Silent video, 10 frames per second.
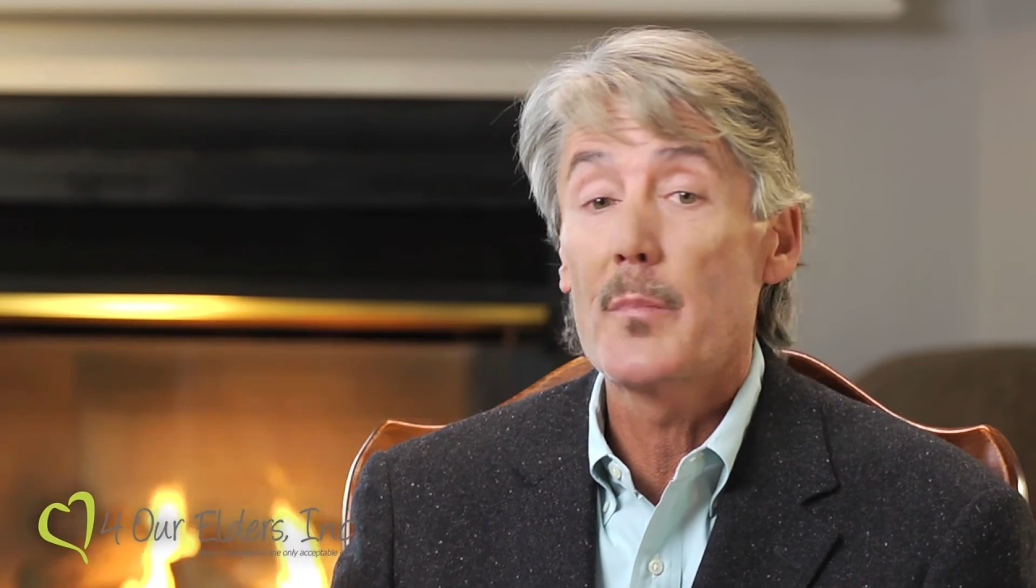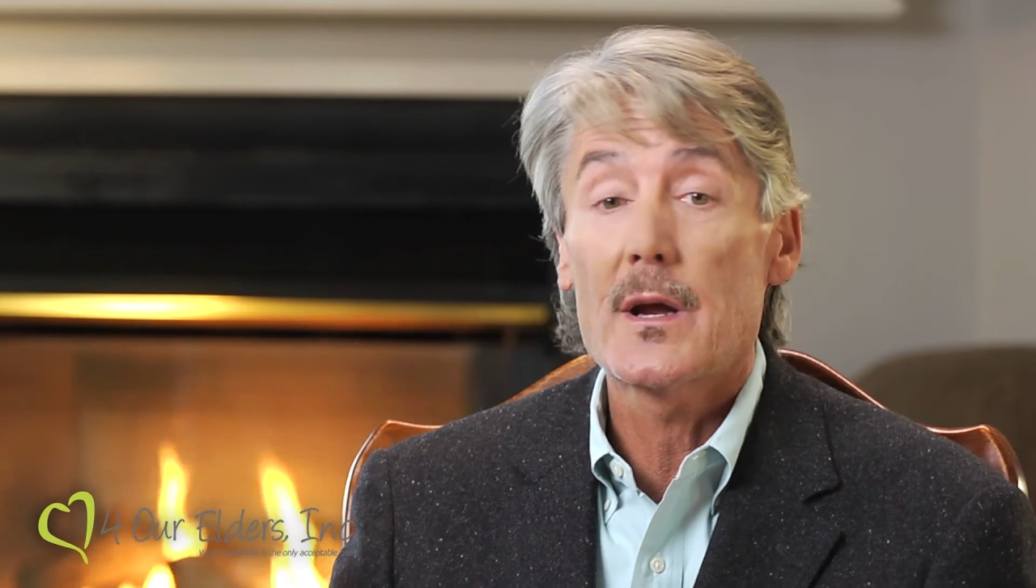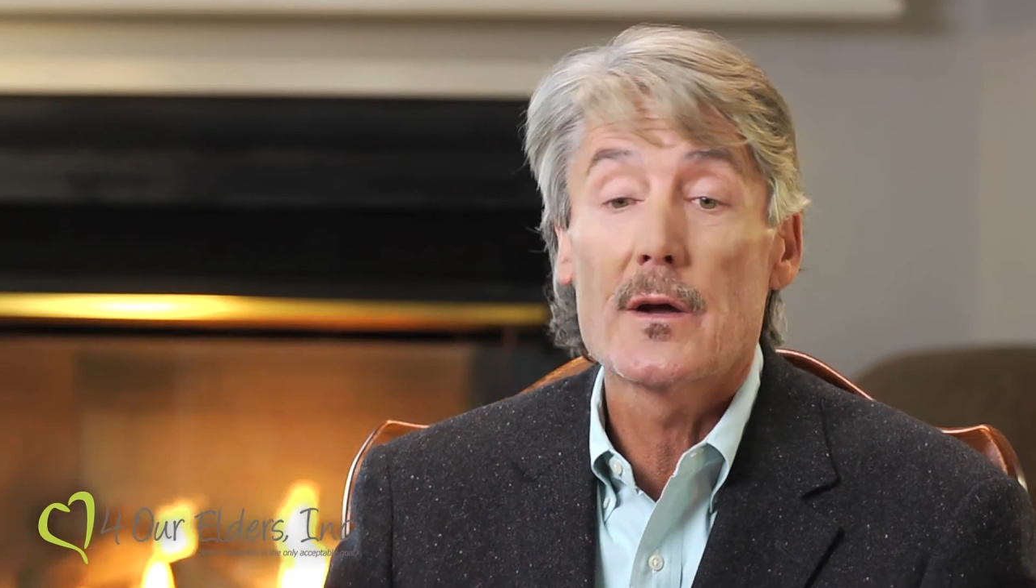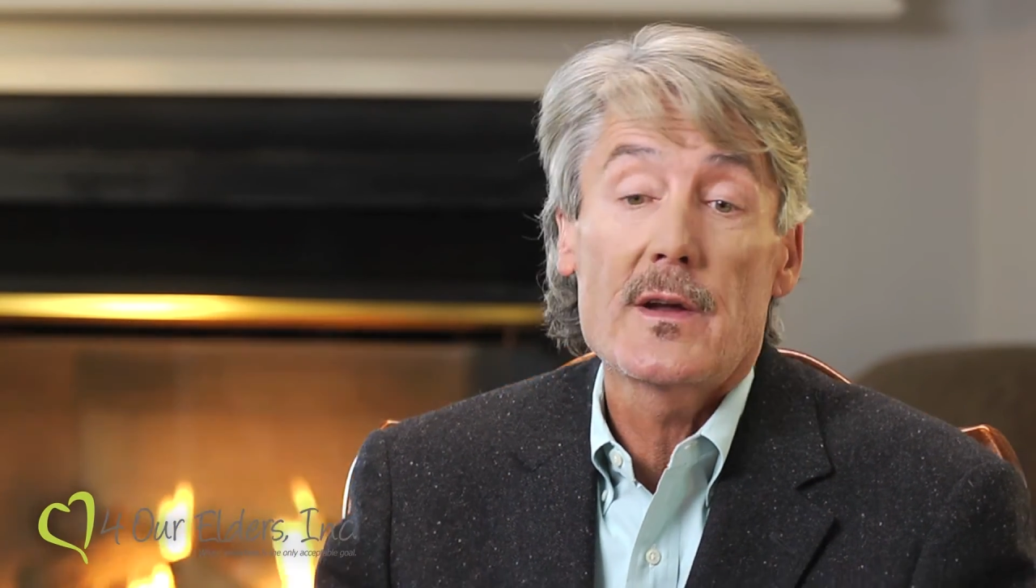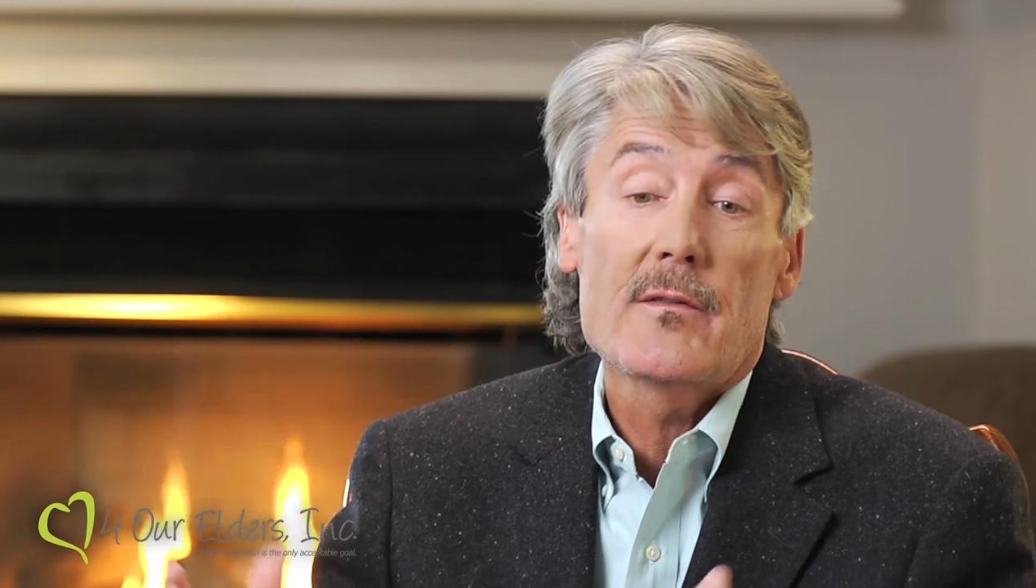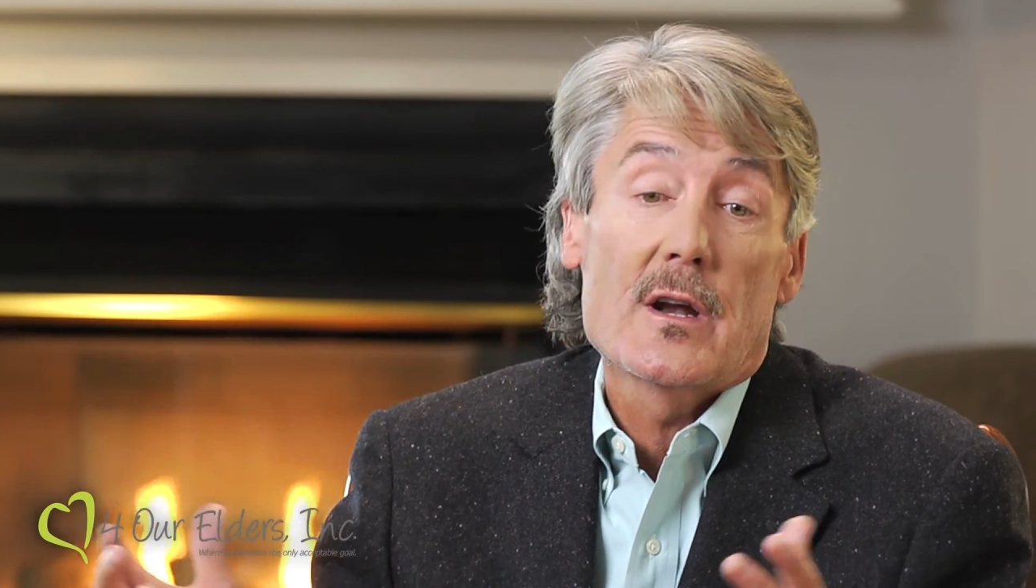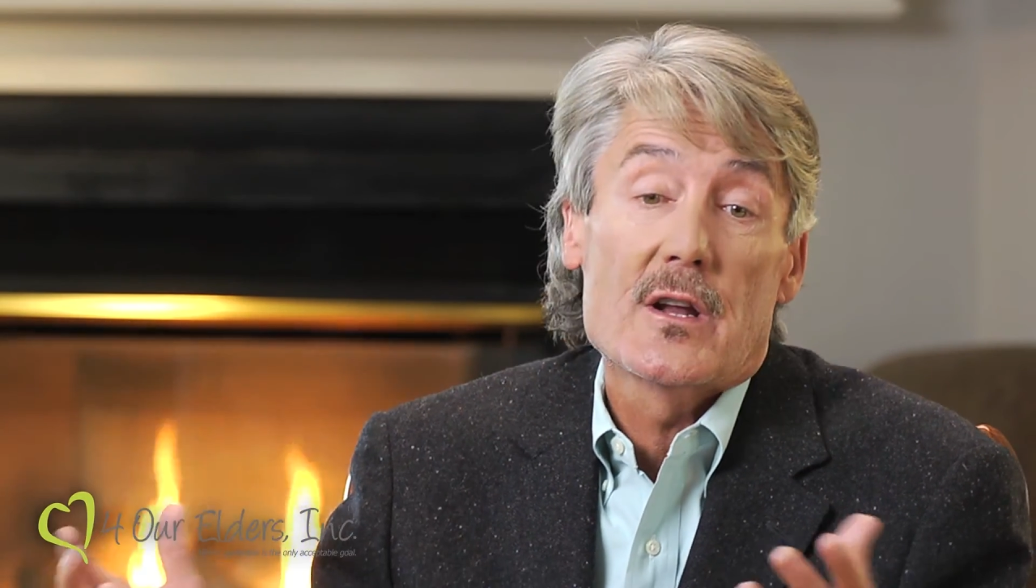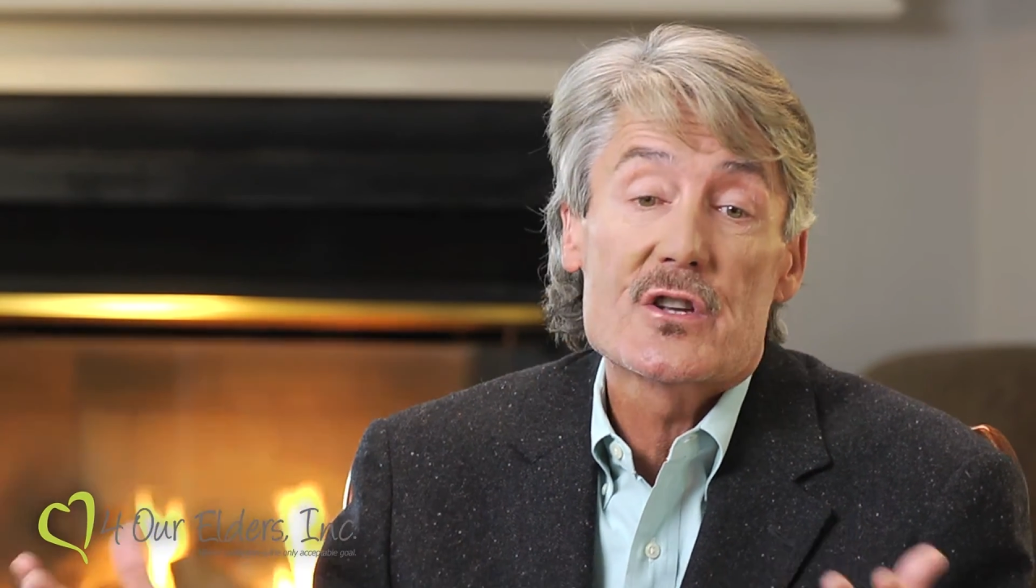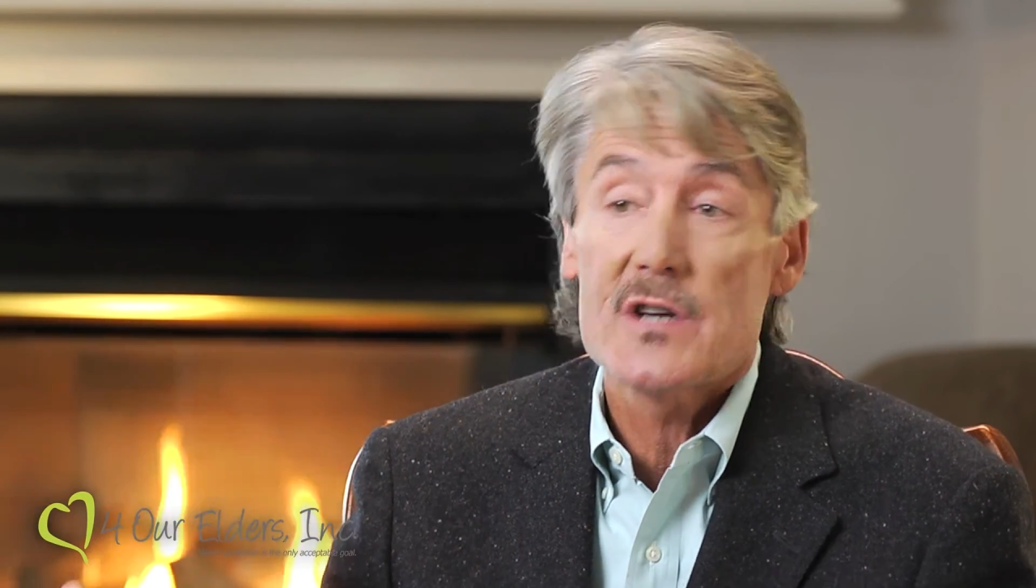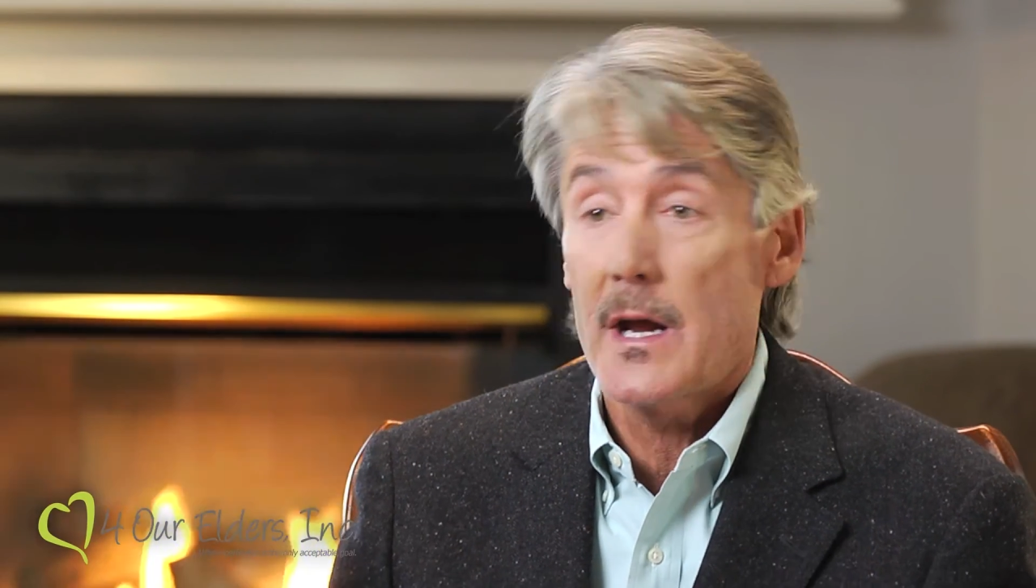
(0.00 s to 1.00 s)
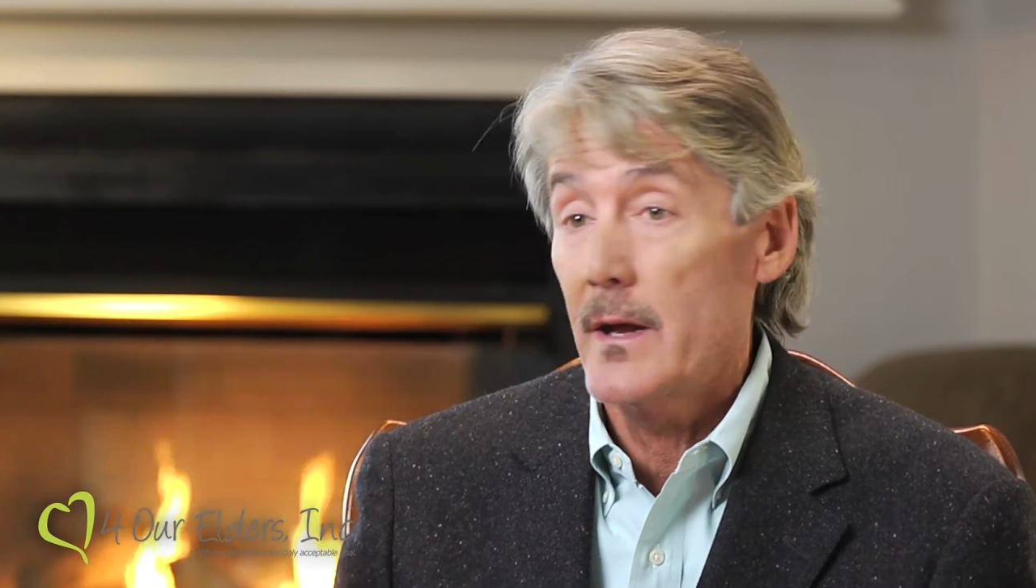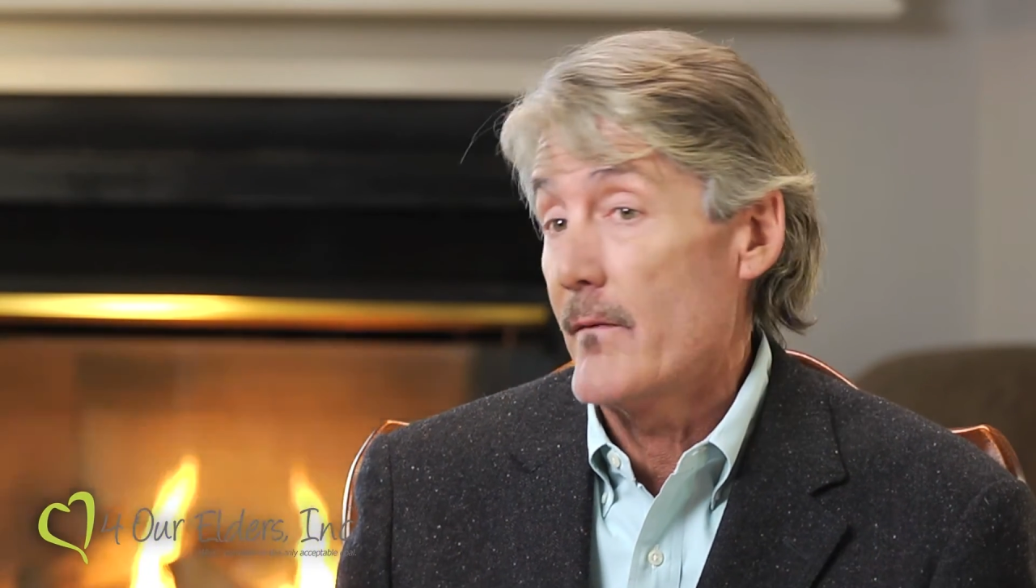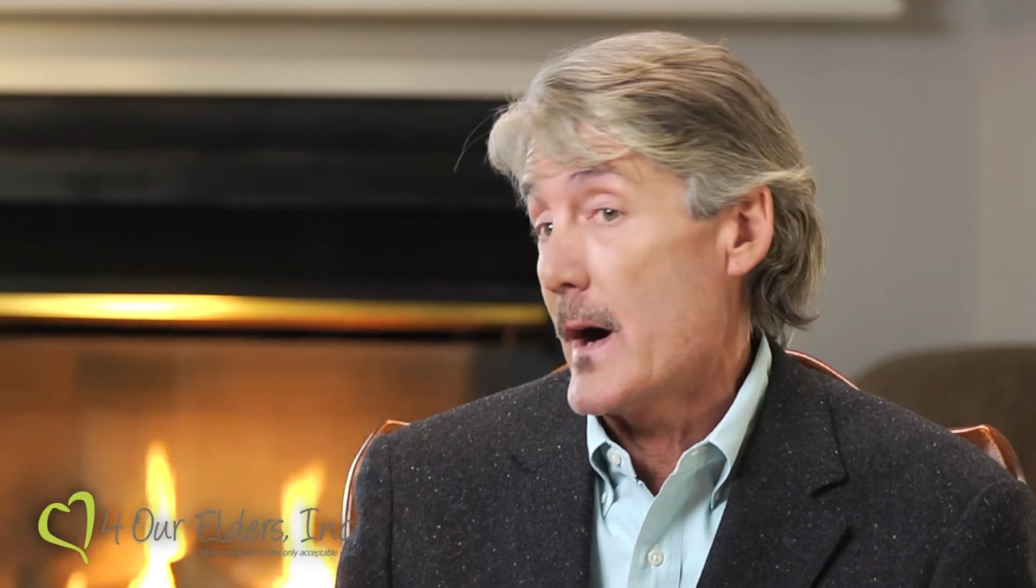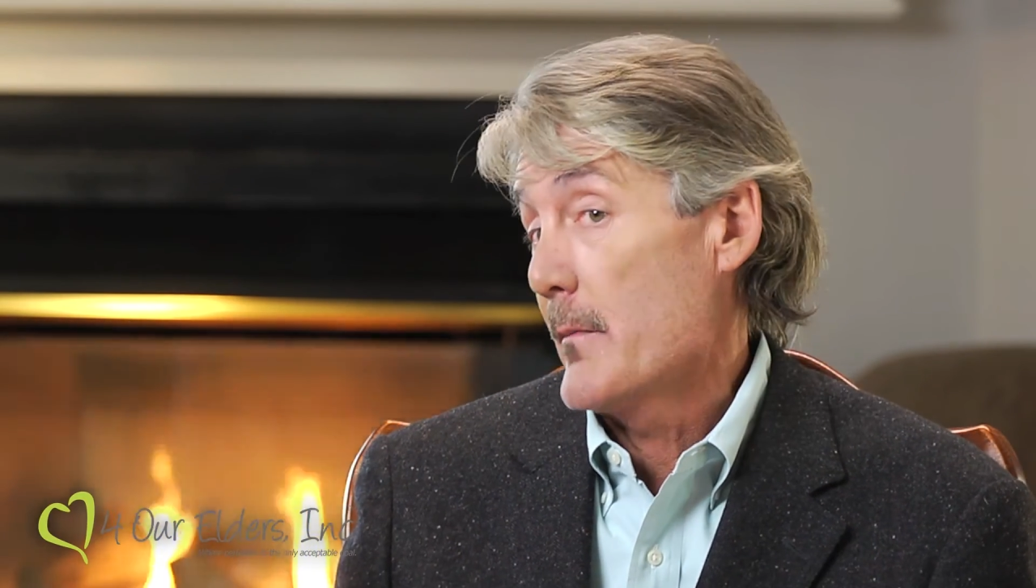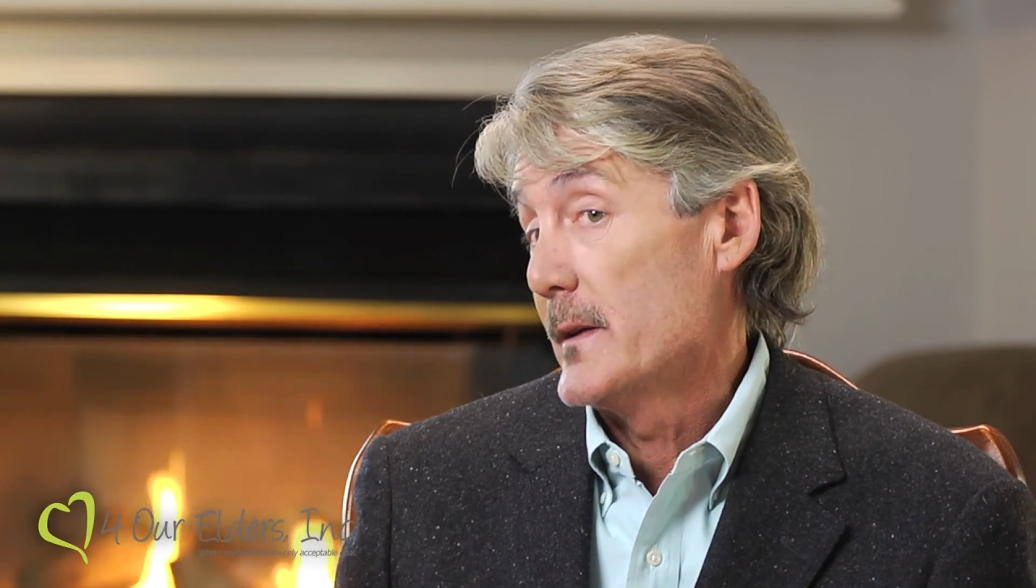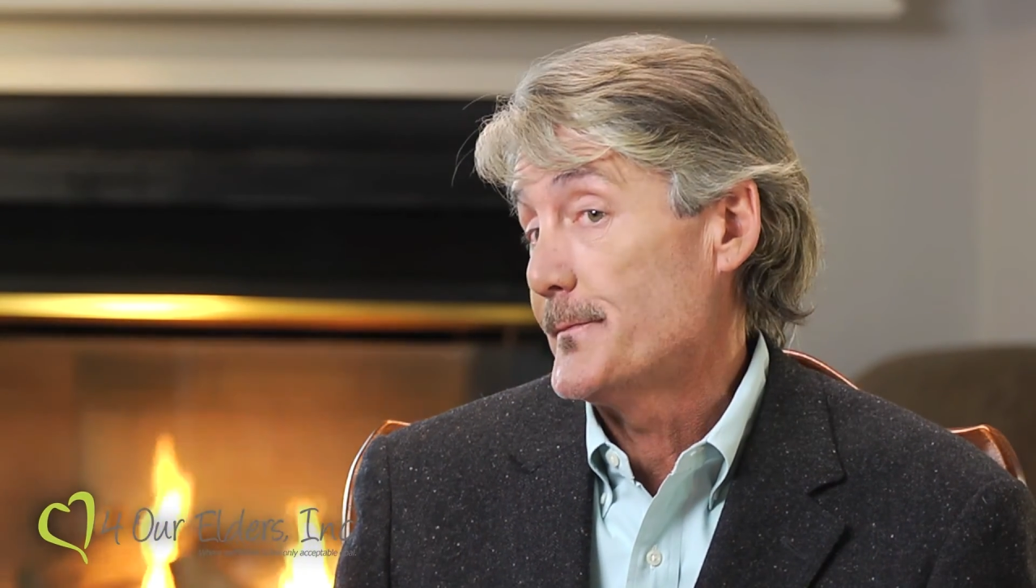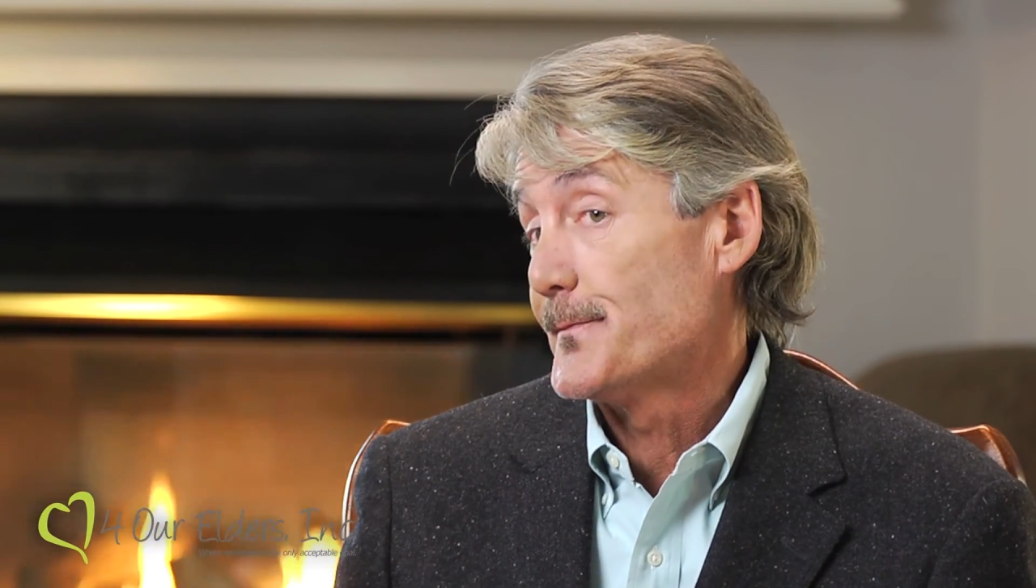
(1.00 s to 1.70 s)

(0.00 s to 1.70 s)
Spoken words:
because even in a chain environment,